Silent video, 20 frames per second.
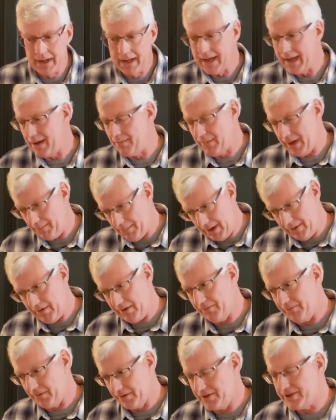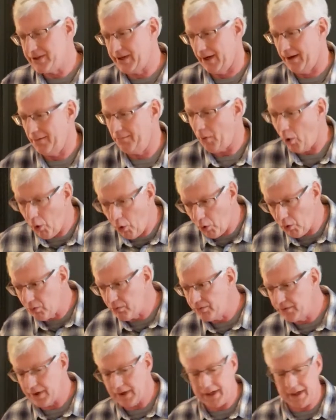And maybe even for some,
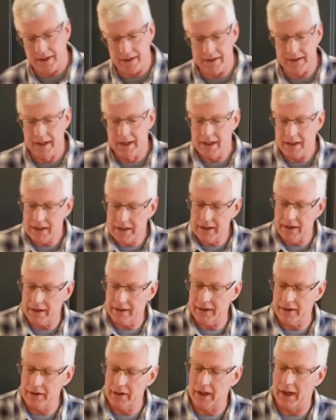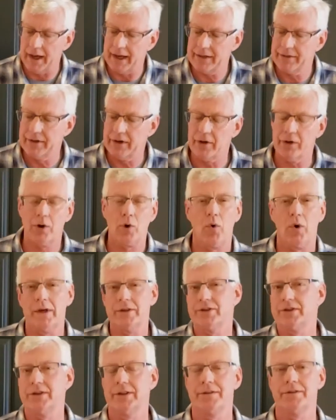old and young alike, there are
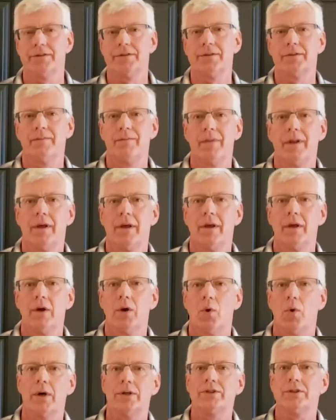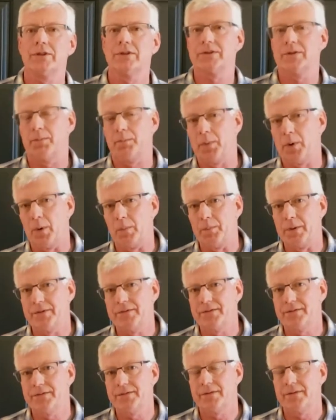questions of purpose
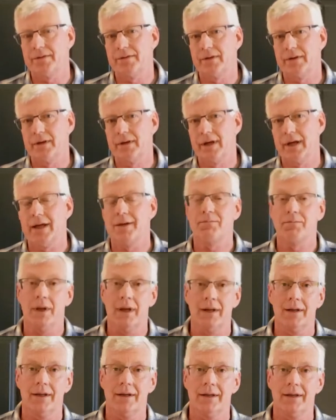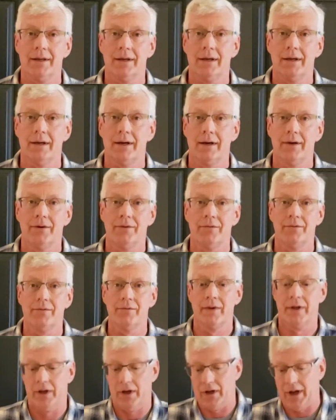and meaning, of
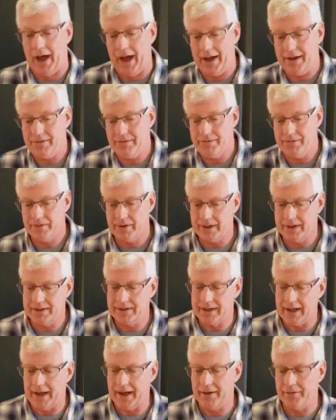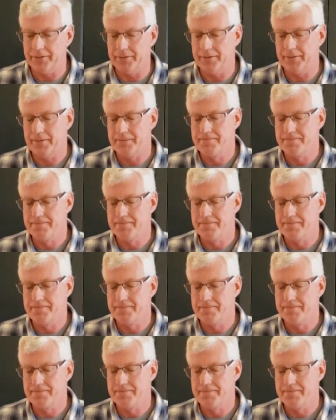life and death.